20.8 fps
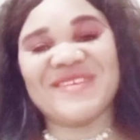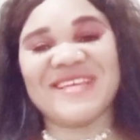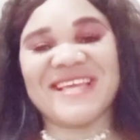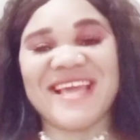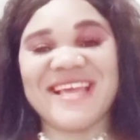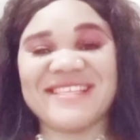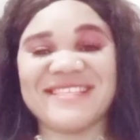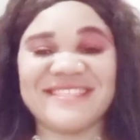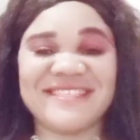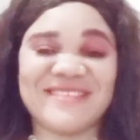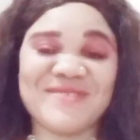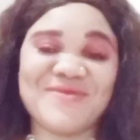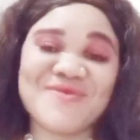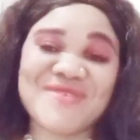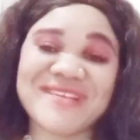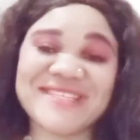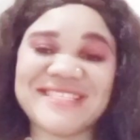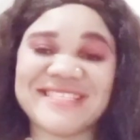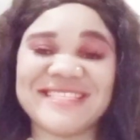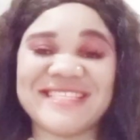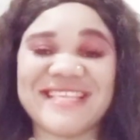guys
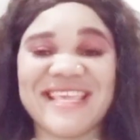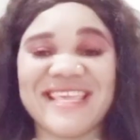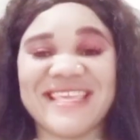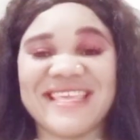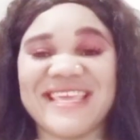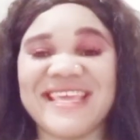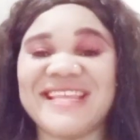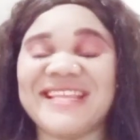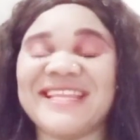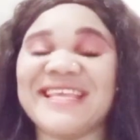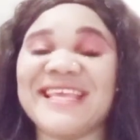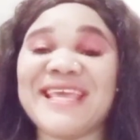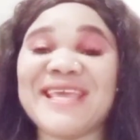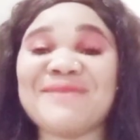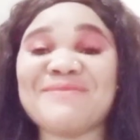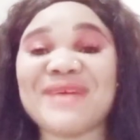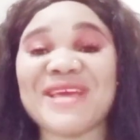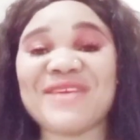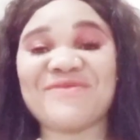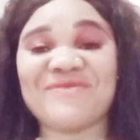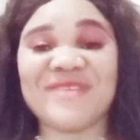once again in
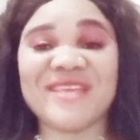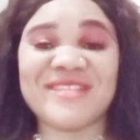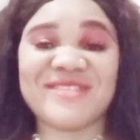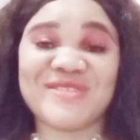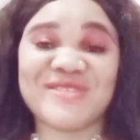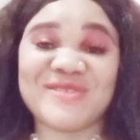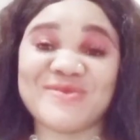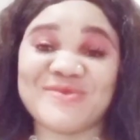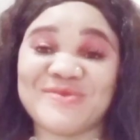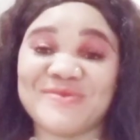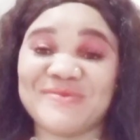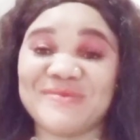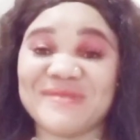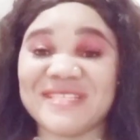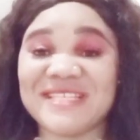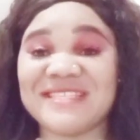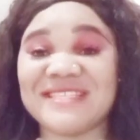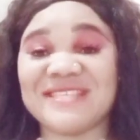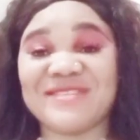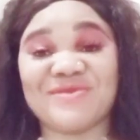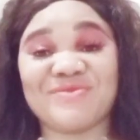my video.
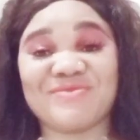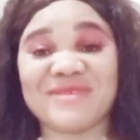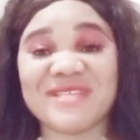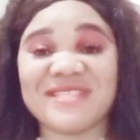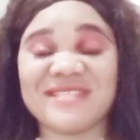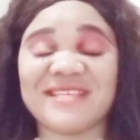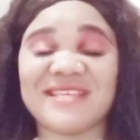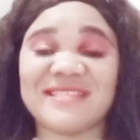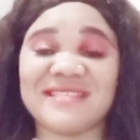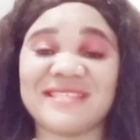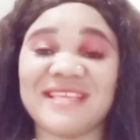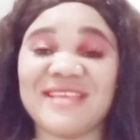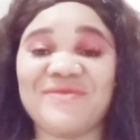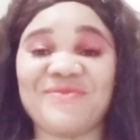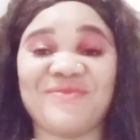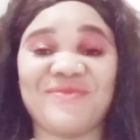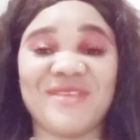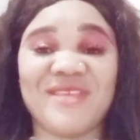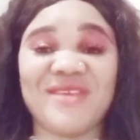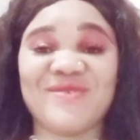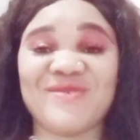This is Princess
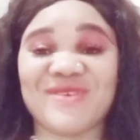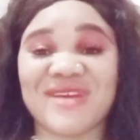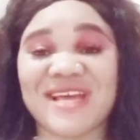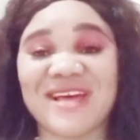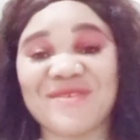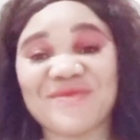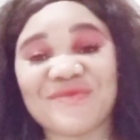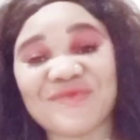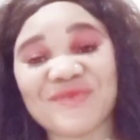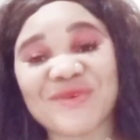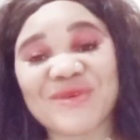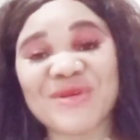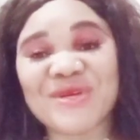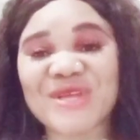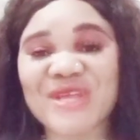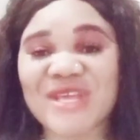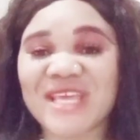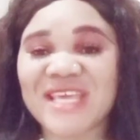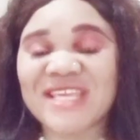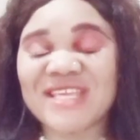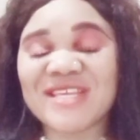Ifi Okafor
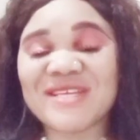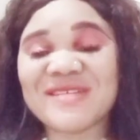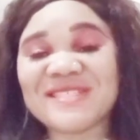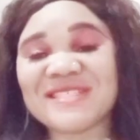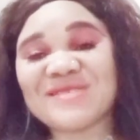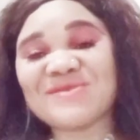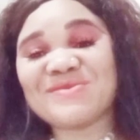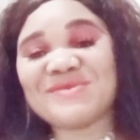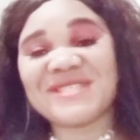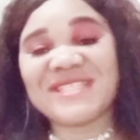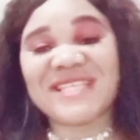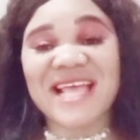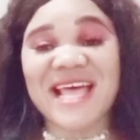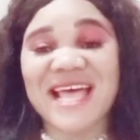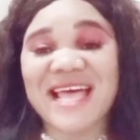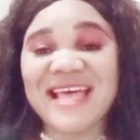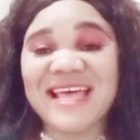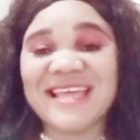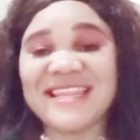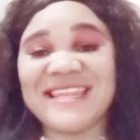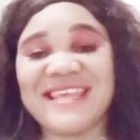YouTube
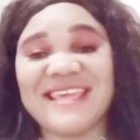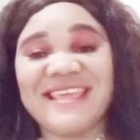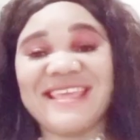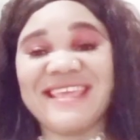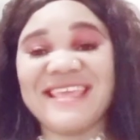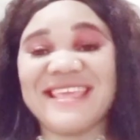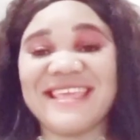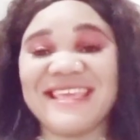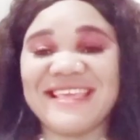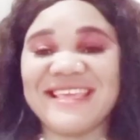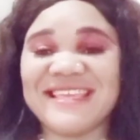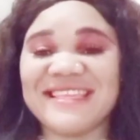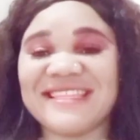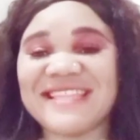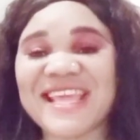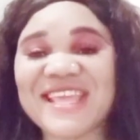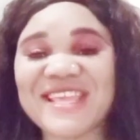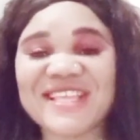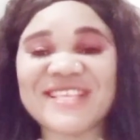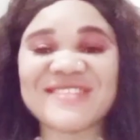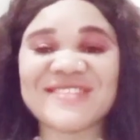channel.
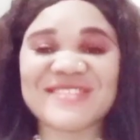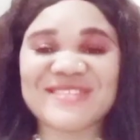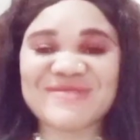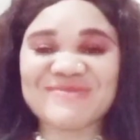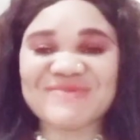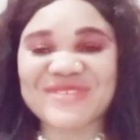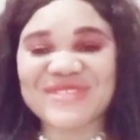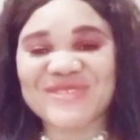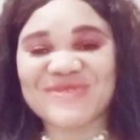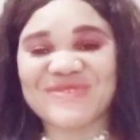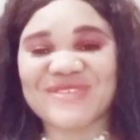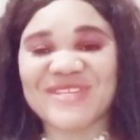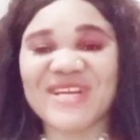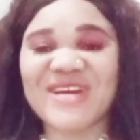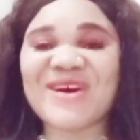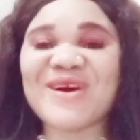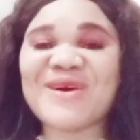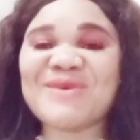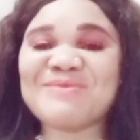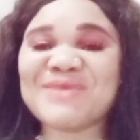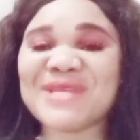Thank you so much for
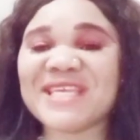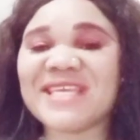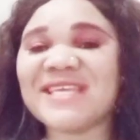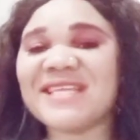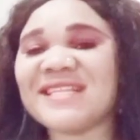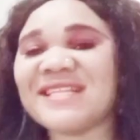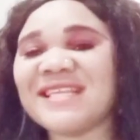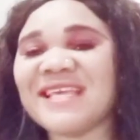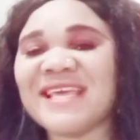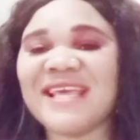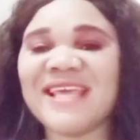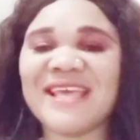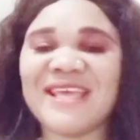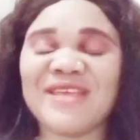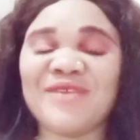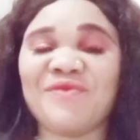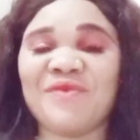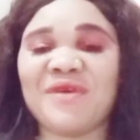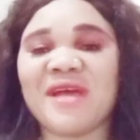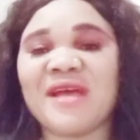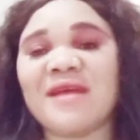coming.
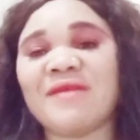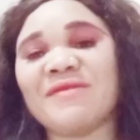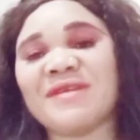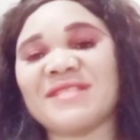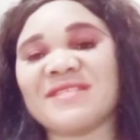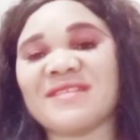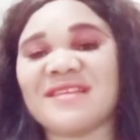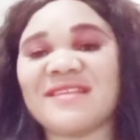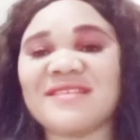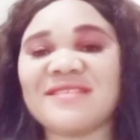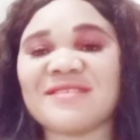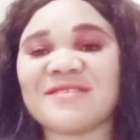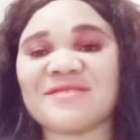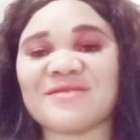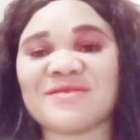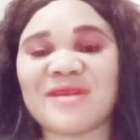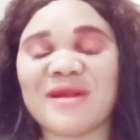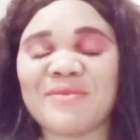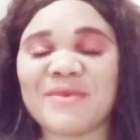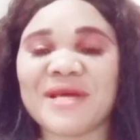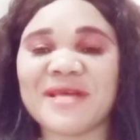If you are a returning
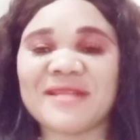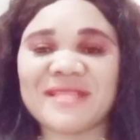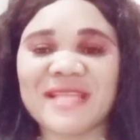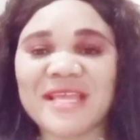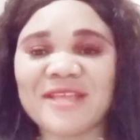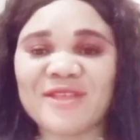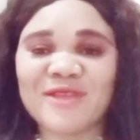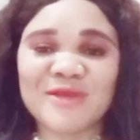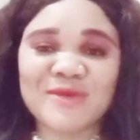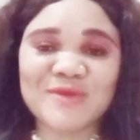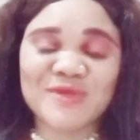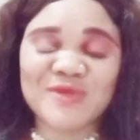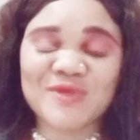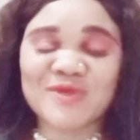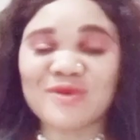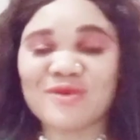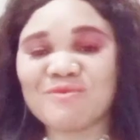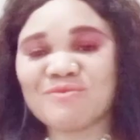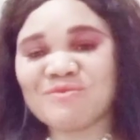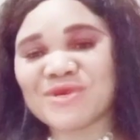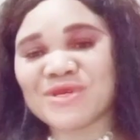subscriber, thank you
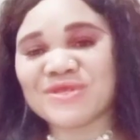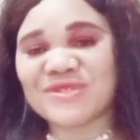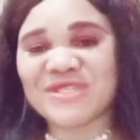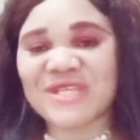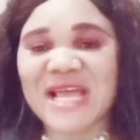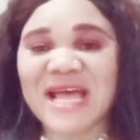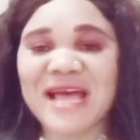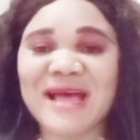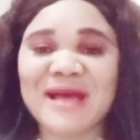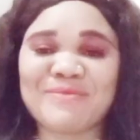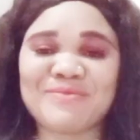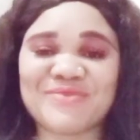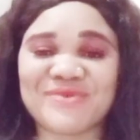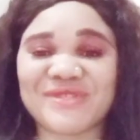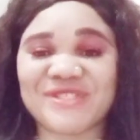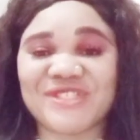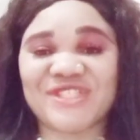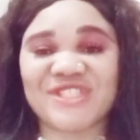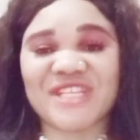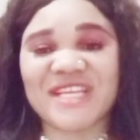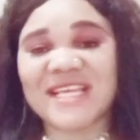so much. I
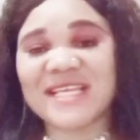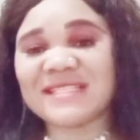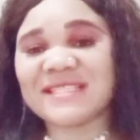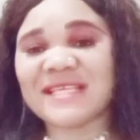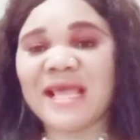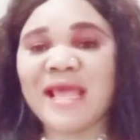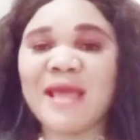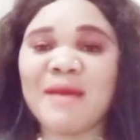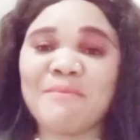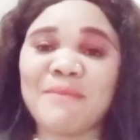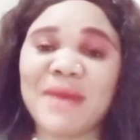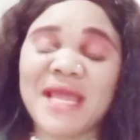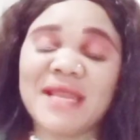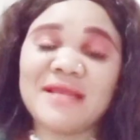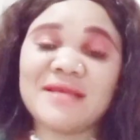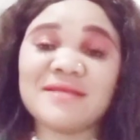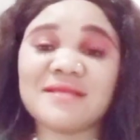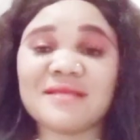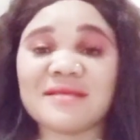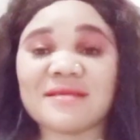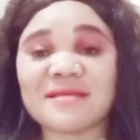appreciate my
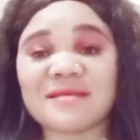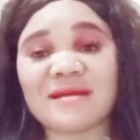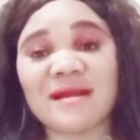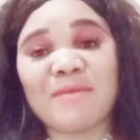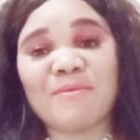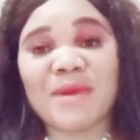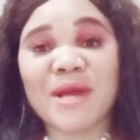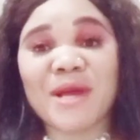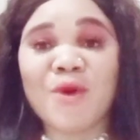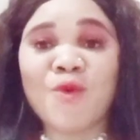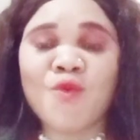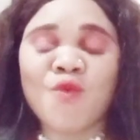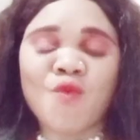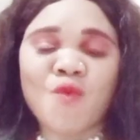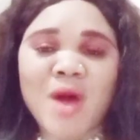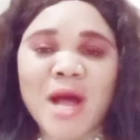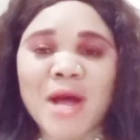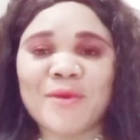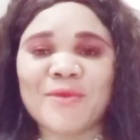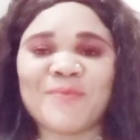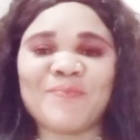new subscriber.
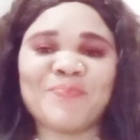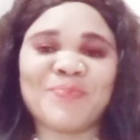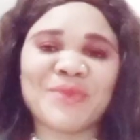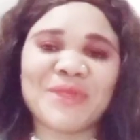Wow,